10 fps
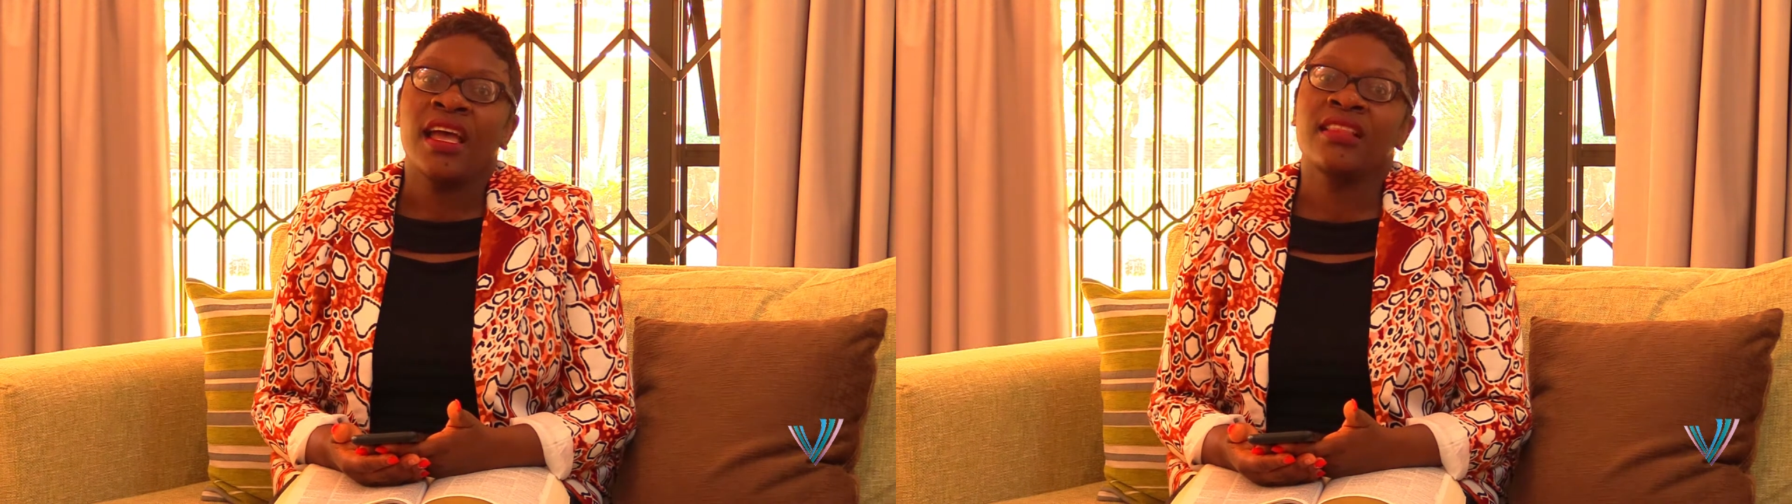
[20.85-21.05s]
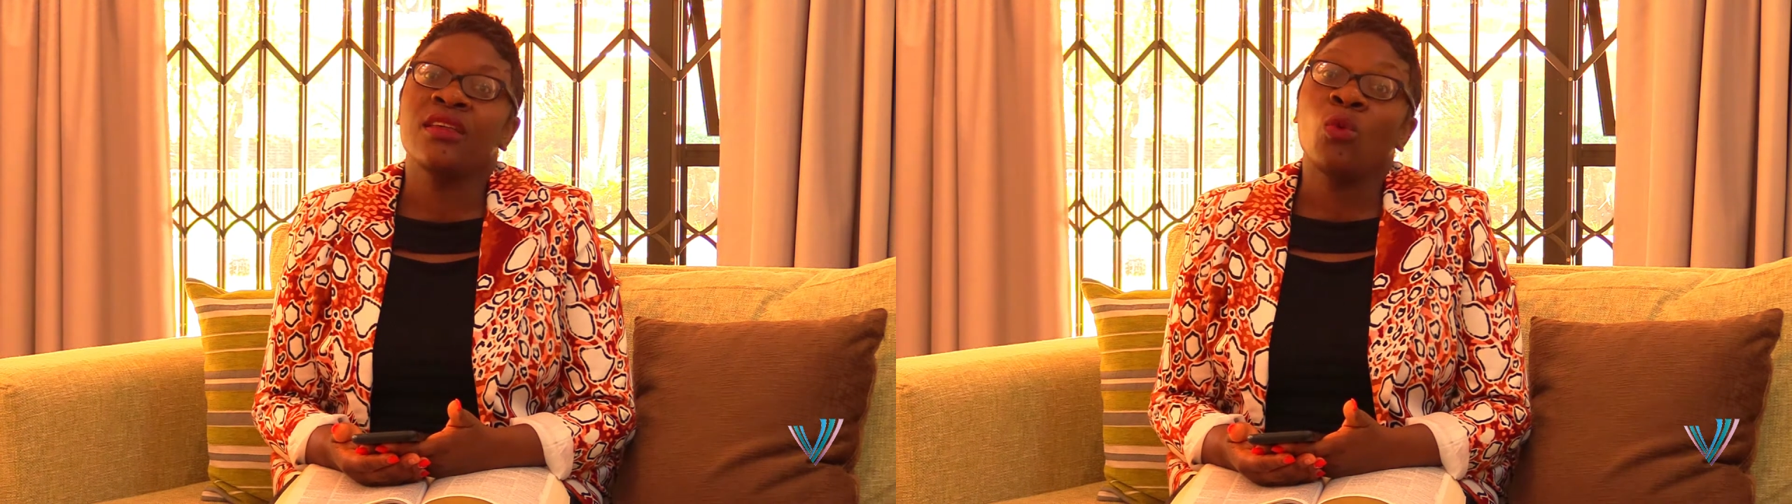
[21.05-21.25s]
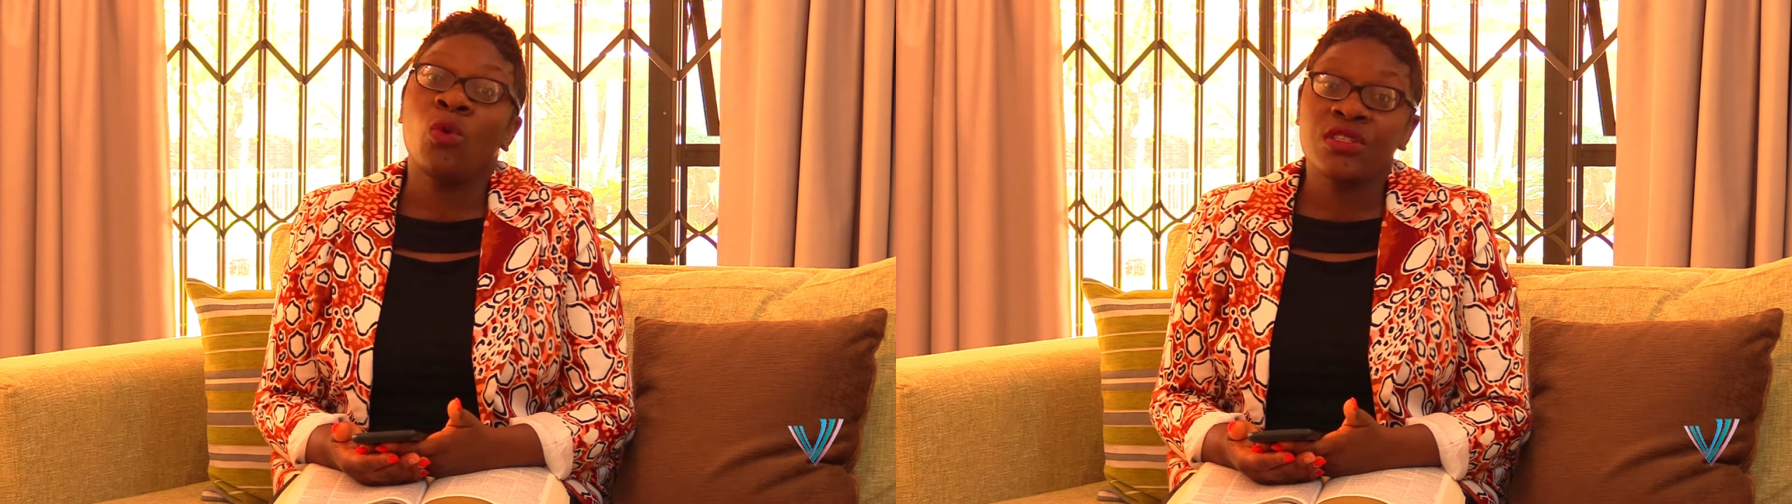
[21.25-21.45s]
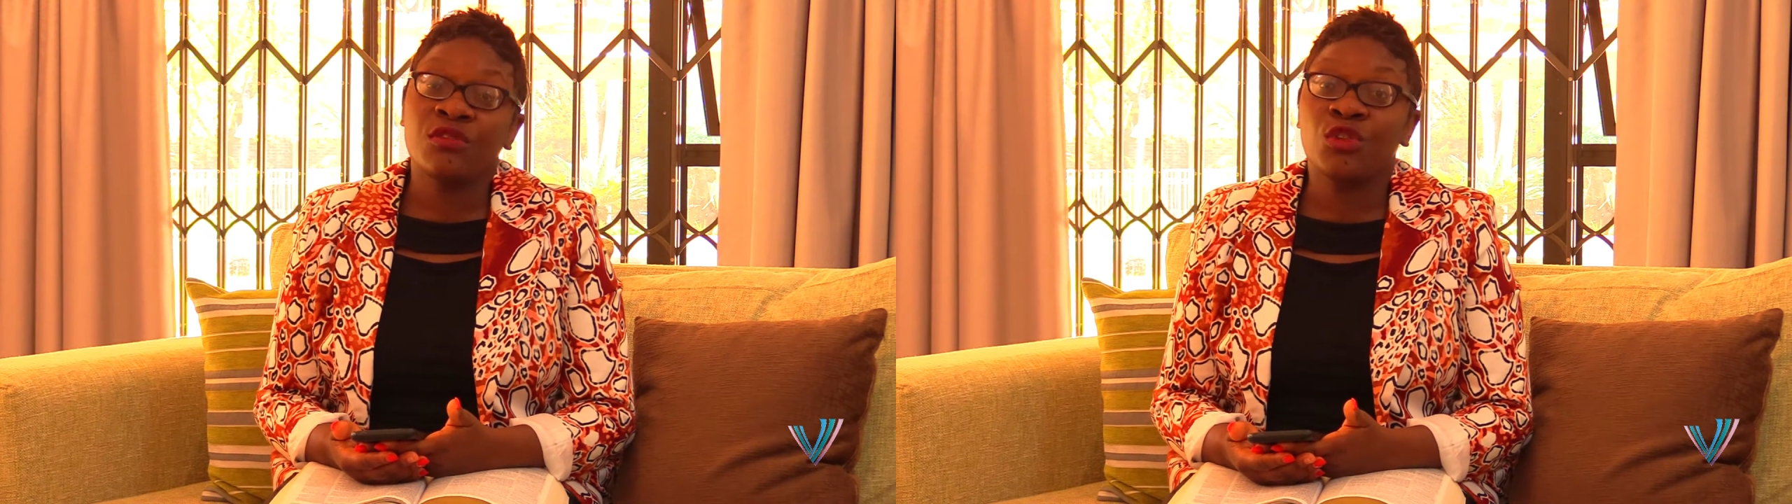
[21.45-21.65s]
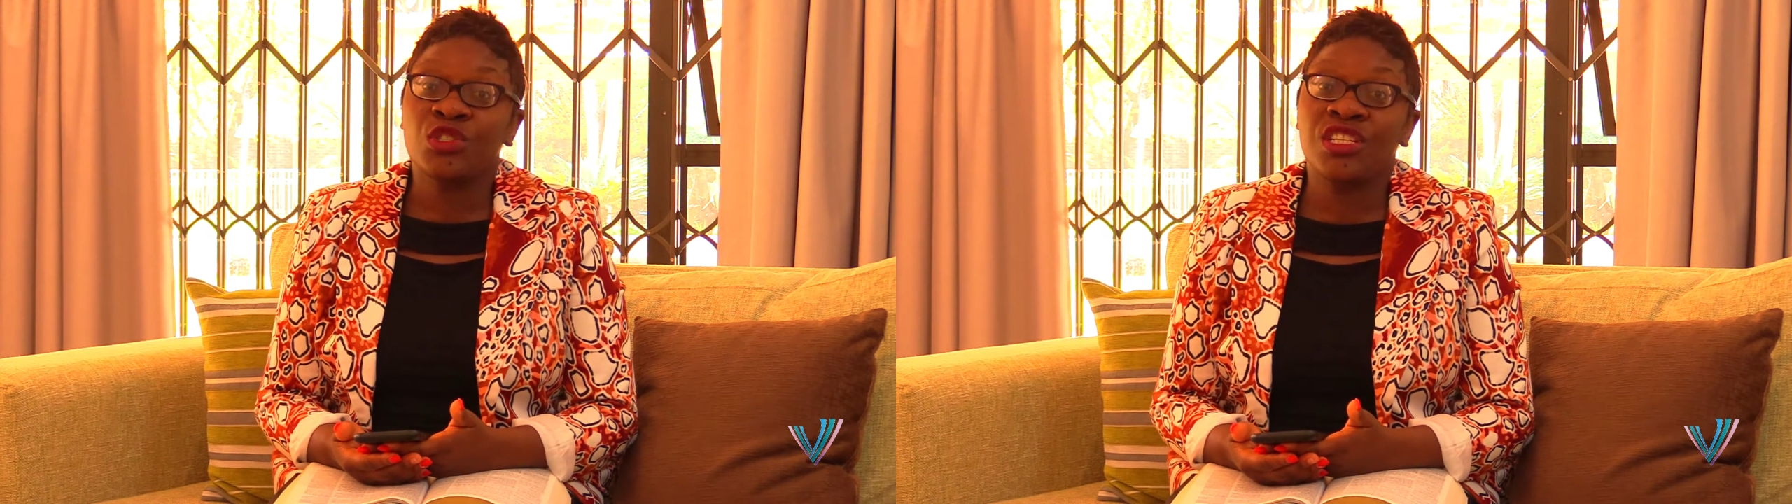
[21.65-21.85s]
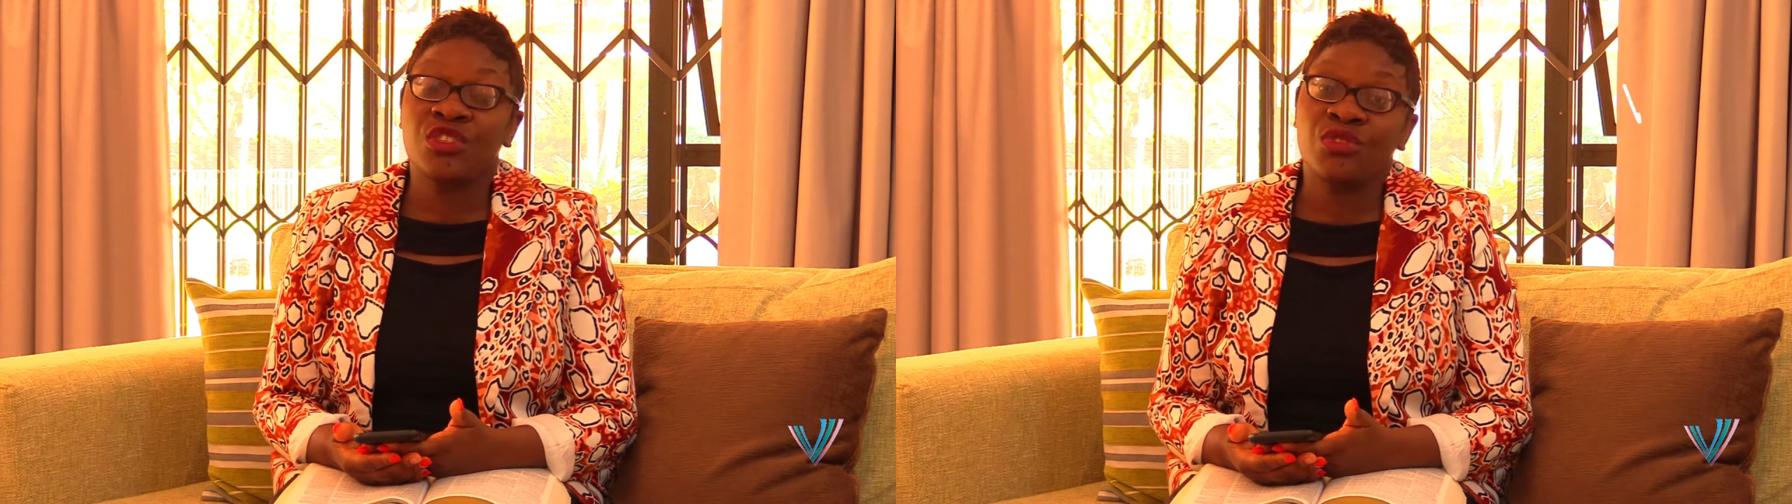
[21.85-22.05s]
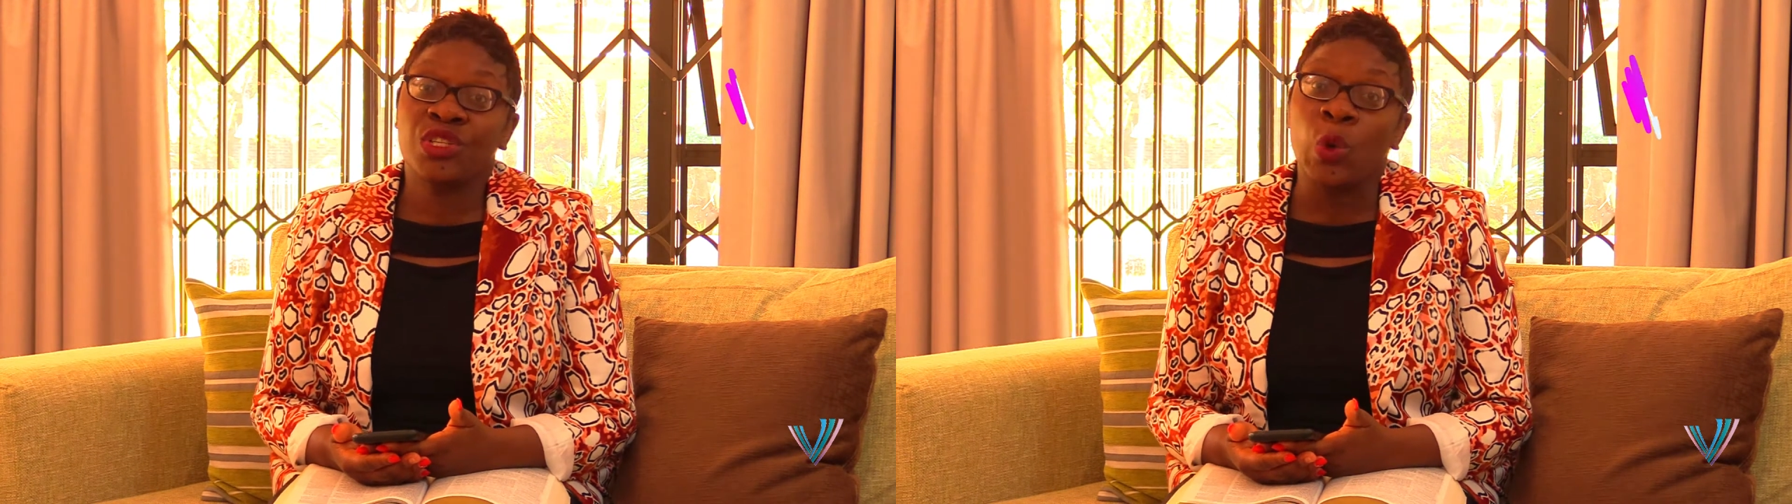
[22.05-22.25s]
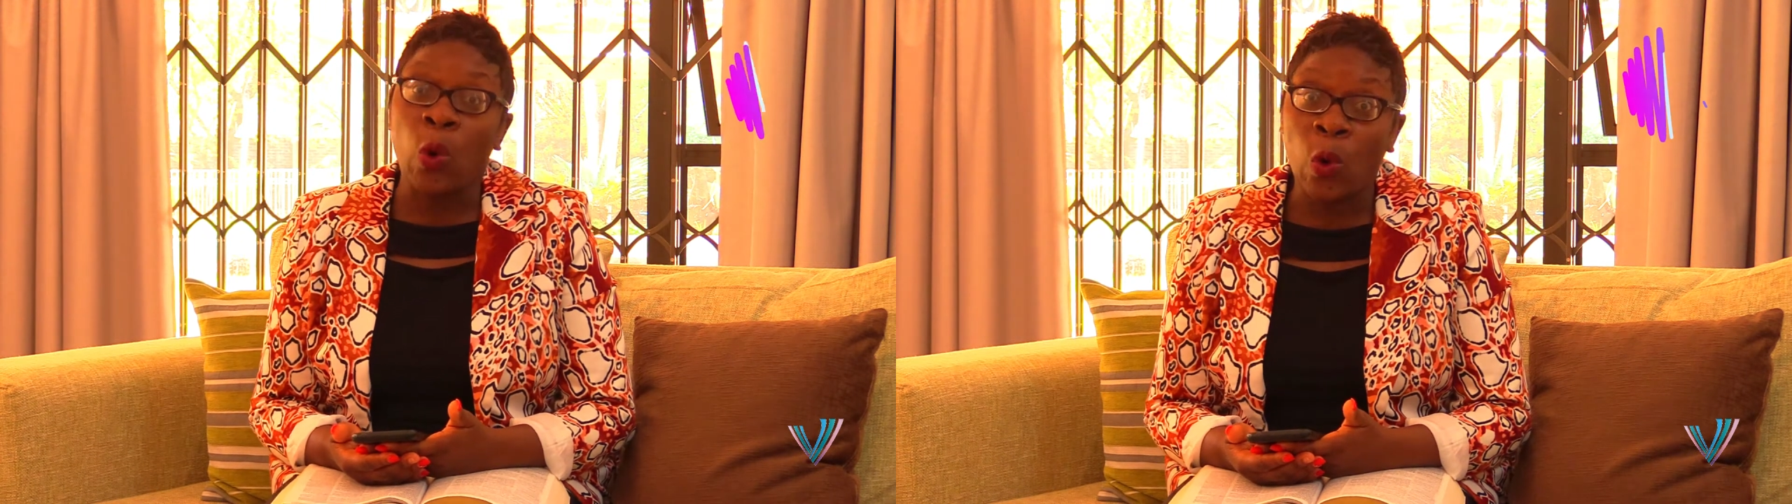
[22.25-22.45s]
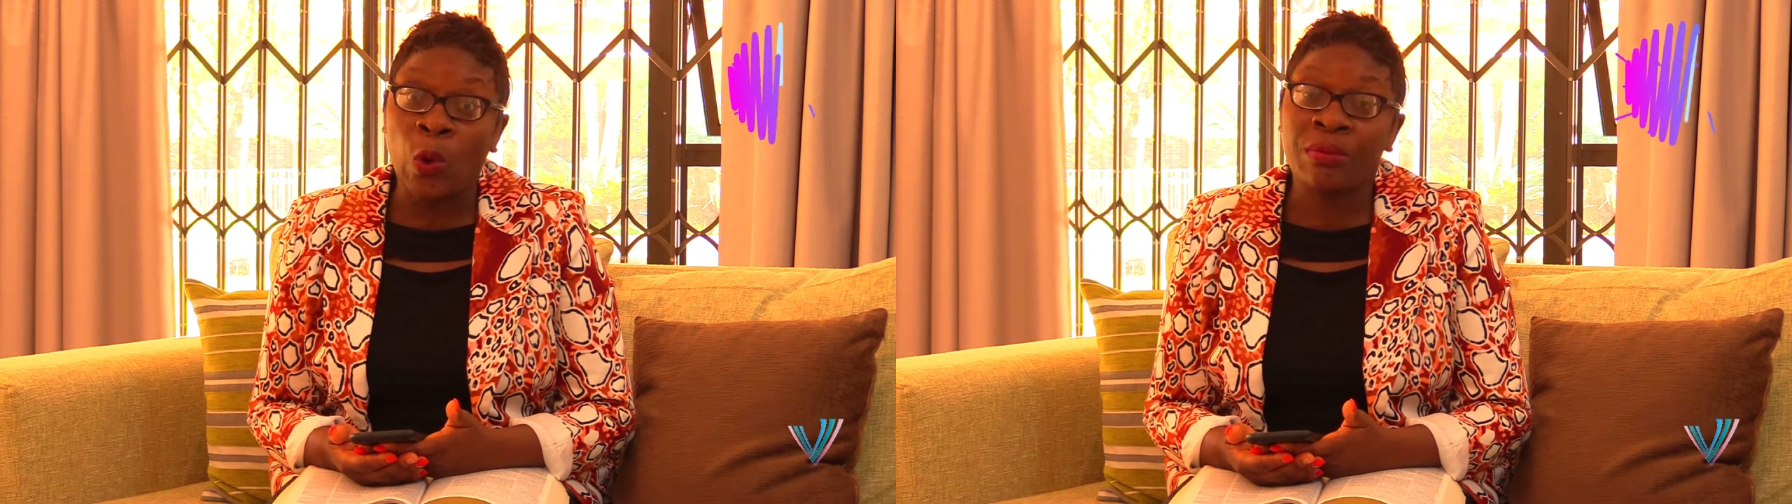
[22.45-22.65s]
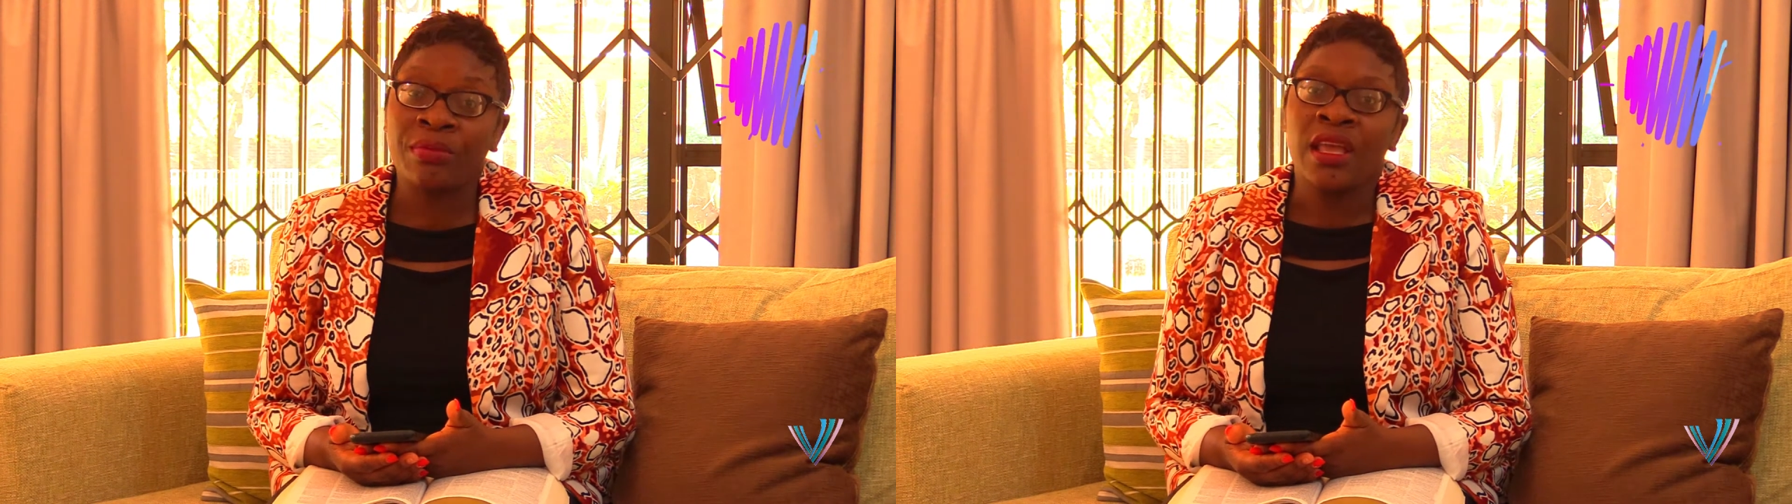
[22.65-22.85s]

at the Waterfalls District Hall.